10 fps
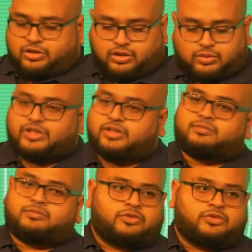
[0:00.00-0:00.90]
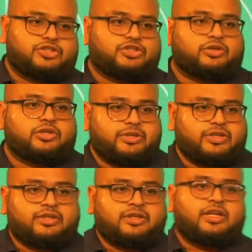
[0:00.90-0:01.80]
or whether this shouldn't
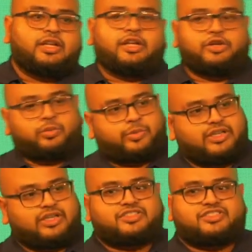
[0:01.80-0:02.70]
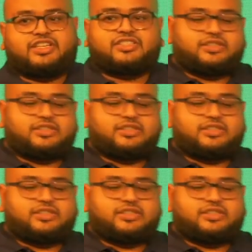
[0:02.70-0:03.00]
be reopened and it's just a